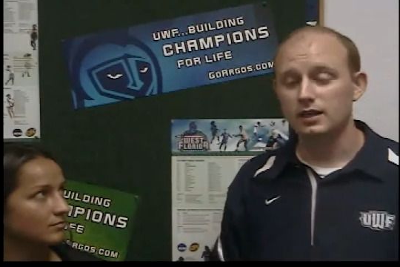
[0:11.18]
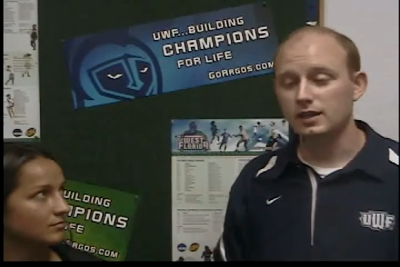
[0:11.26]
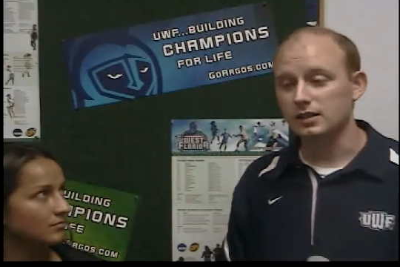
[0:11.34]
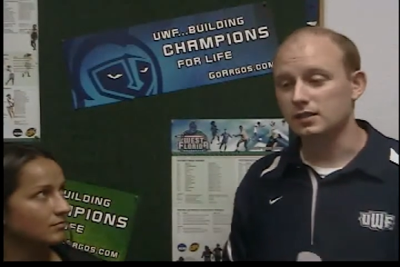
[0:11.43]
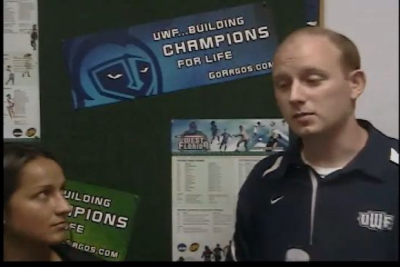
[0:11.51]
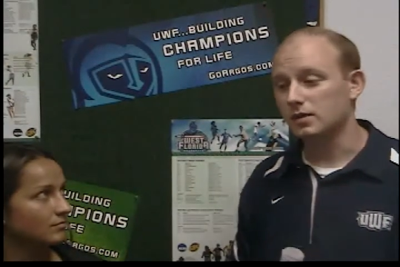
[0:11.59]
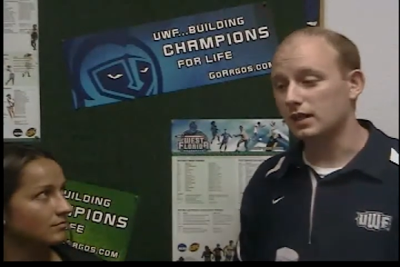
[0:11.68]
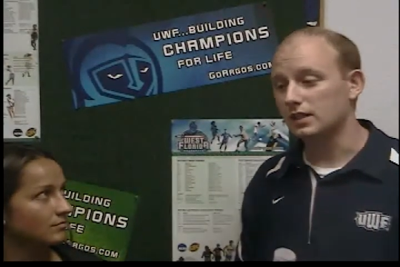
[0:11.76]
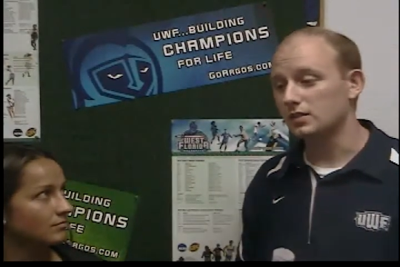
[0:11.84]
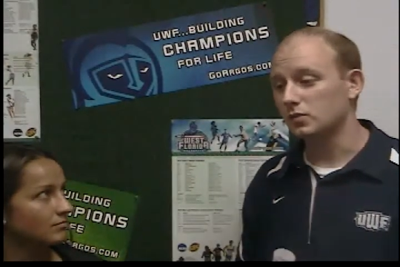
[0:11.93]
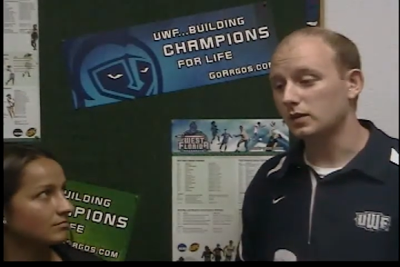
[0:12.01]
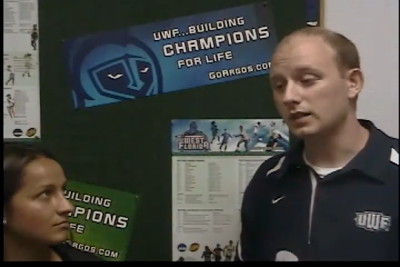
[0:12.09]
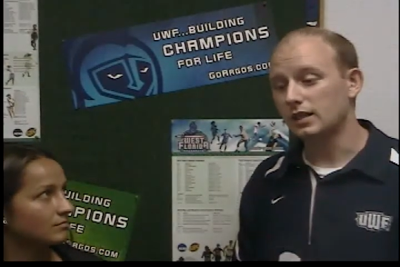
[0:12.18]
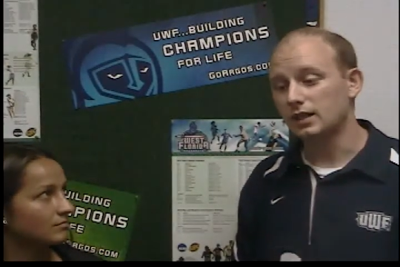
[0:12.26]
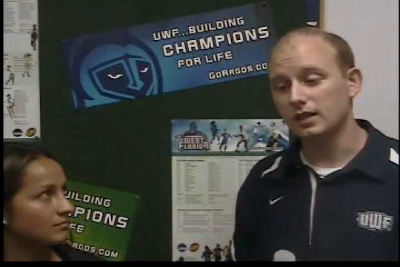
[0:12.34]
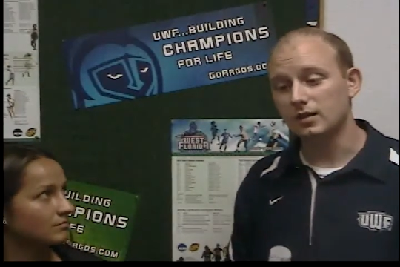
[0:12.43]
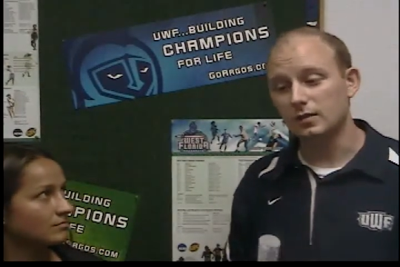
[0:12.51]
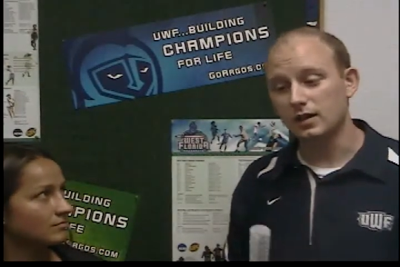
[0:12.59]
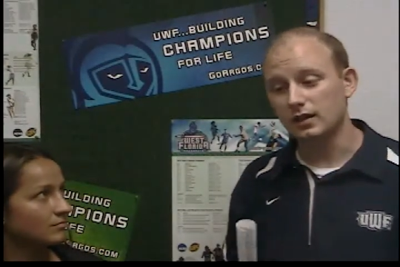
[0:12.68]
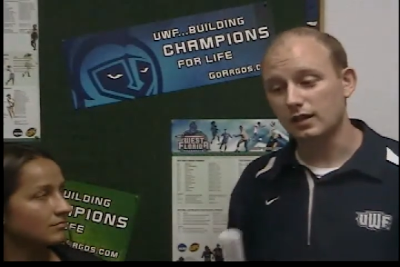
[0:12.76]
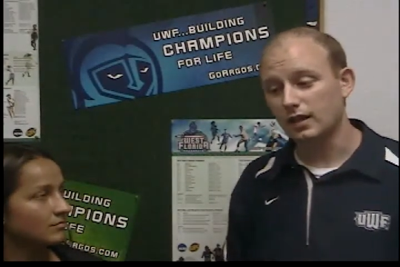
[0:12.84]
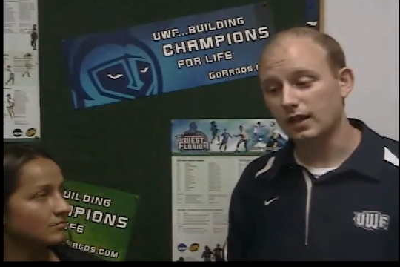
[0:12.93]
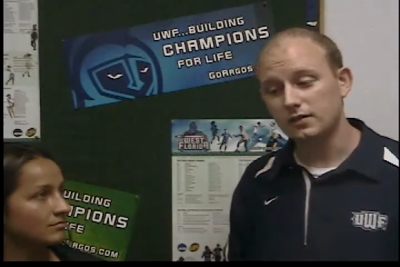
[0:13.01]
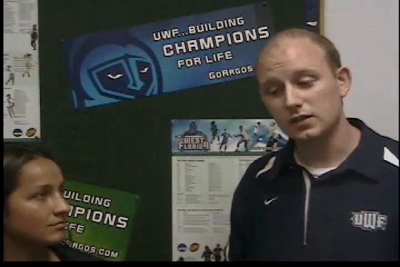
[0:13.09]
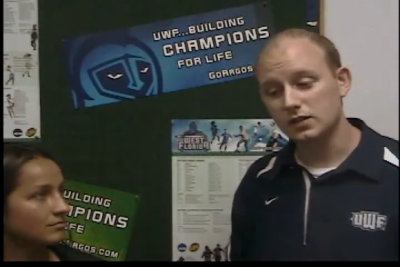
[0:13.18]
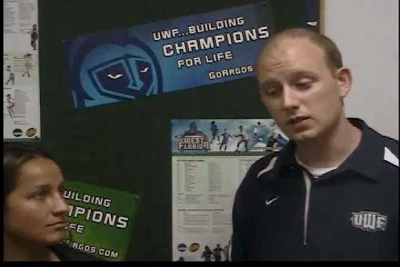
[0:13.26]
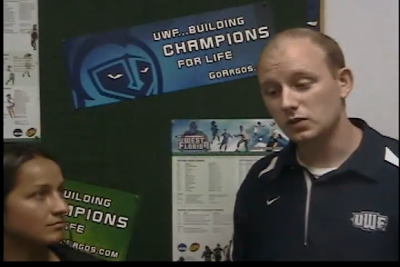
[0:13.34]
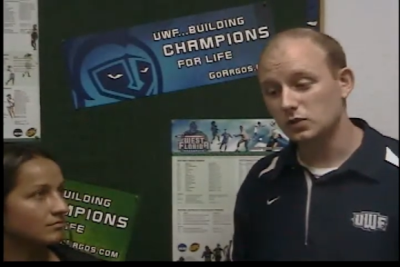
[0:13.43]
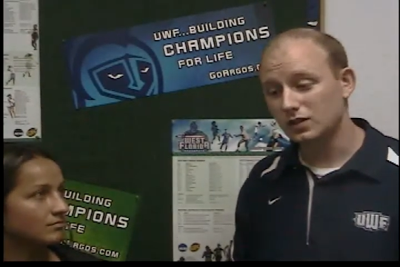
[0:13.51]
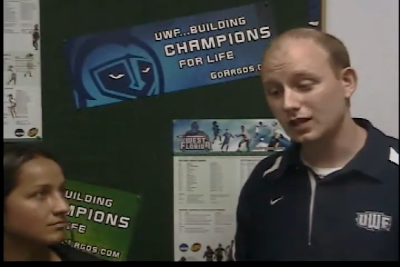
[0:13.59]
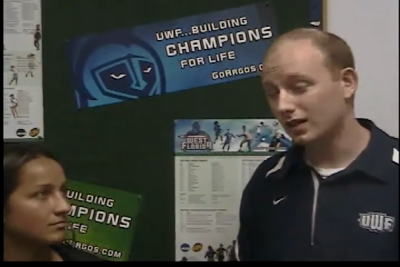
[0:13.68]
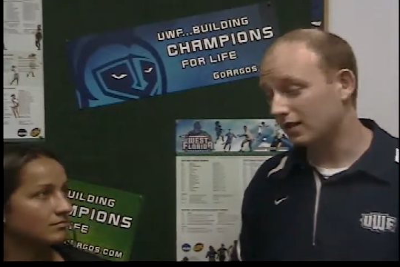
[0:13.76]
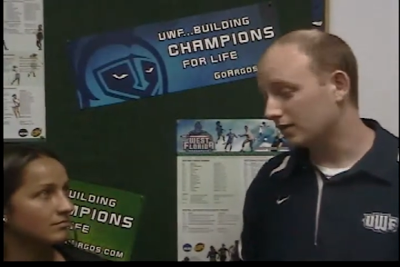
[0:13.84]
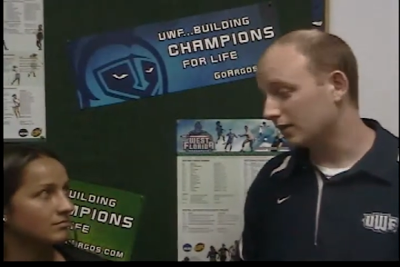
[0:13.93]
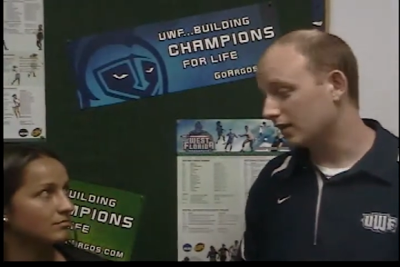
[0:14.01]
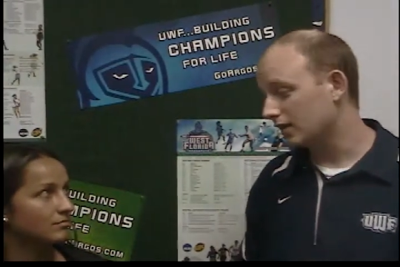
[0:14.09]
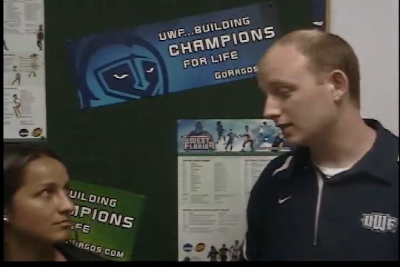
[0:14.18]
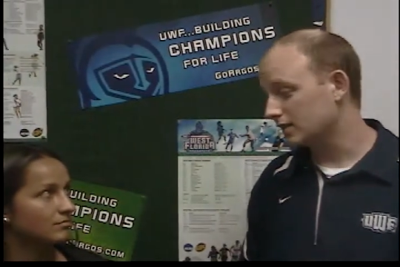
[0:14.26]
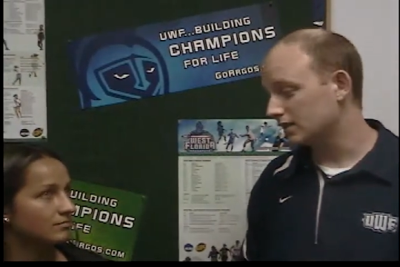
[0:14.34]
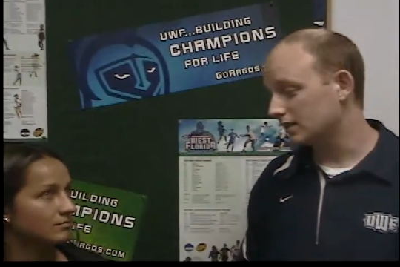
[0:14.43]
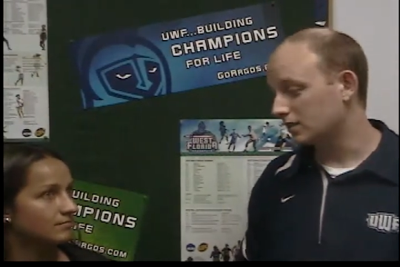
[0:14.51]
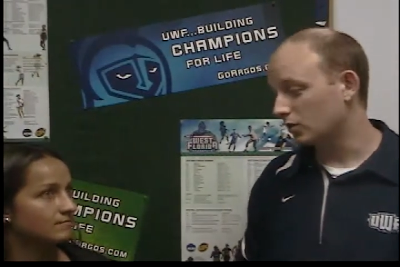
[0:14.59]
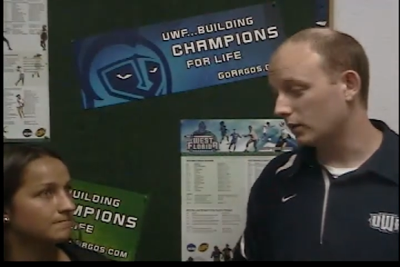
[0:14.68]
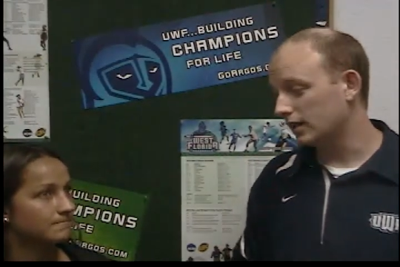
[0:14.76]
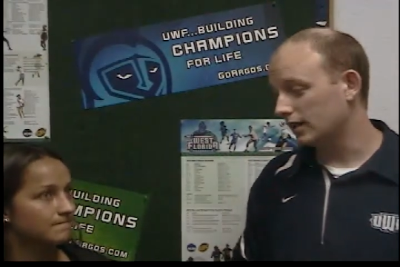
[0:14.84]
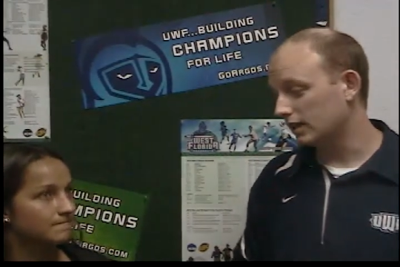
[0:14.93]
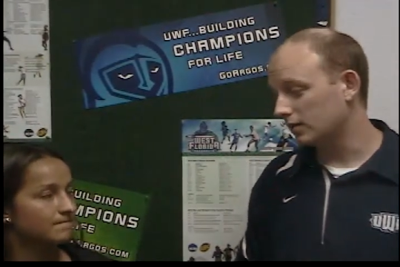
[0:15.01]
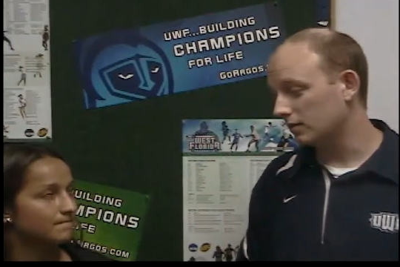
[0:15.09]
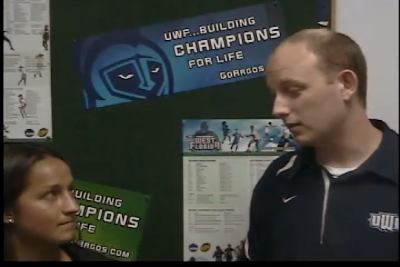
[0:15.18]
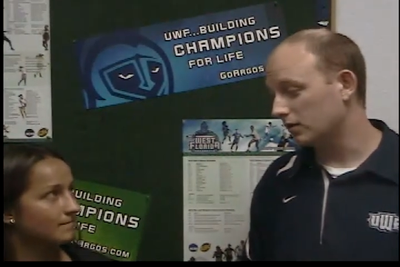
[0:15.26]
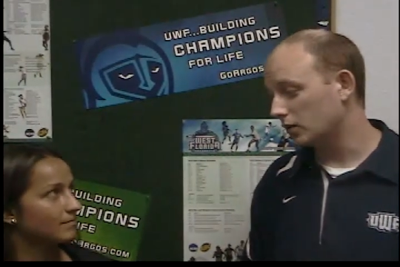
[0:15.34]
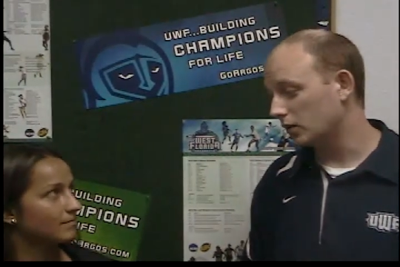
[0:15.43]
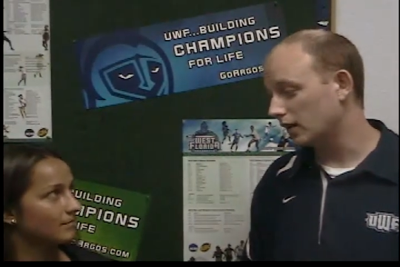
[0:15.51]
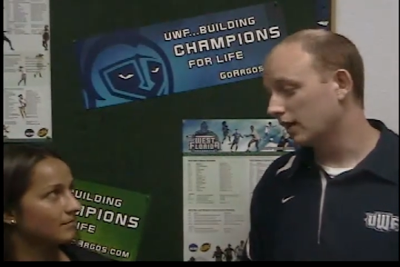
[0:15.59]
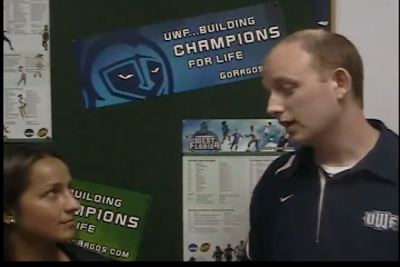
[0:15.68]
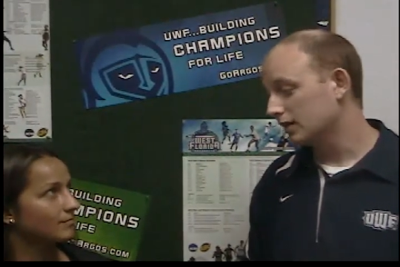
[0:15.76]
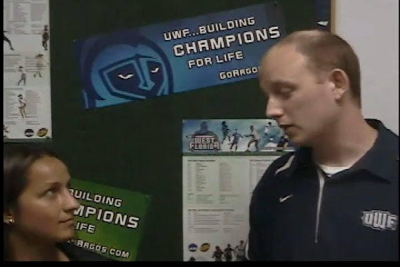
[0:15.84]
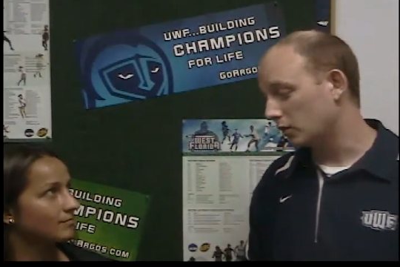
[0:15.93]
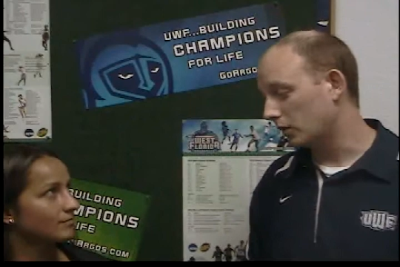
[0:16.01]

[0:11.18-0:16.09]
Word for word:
Speaker 1: this past weekend. And Monica, after two tough losses the weekend before to